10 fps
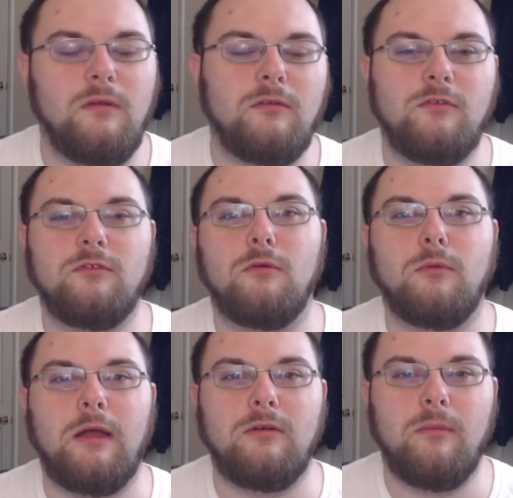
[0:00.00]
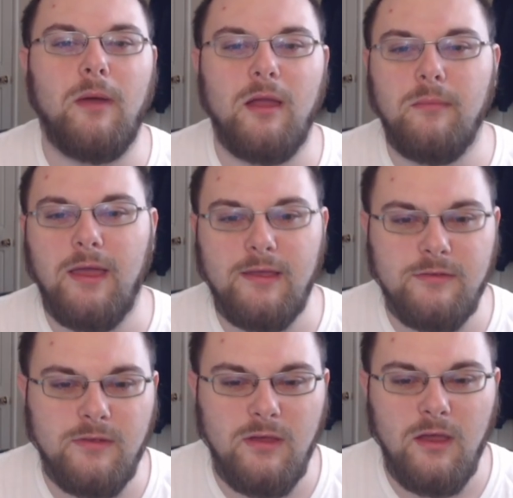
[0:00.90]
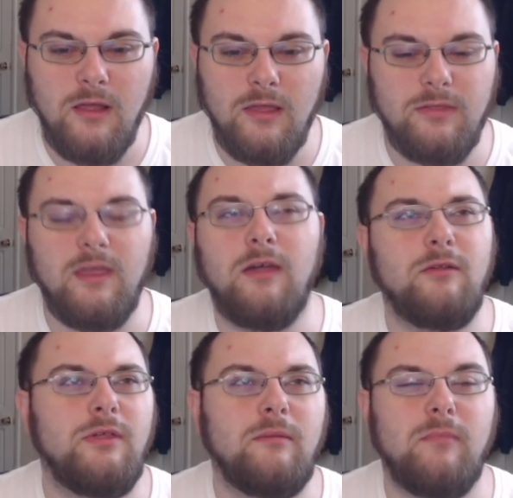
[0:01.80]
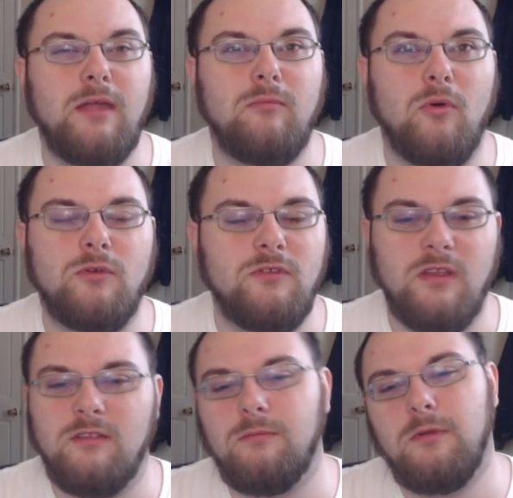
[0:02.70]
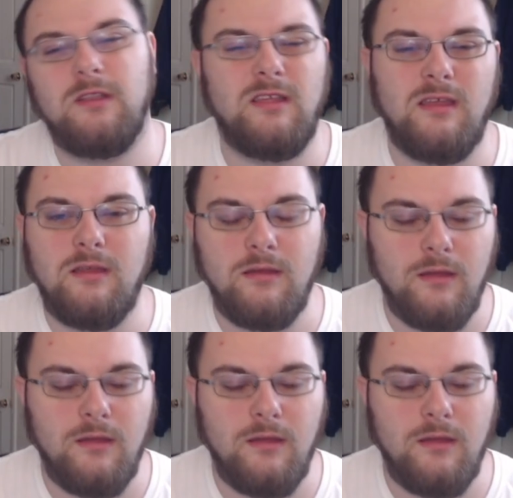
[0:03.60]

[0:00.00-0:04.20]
just around a My Mask. Like the other thing made more sense, but eh,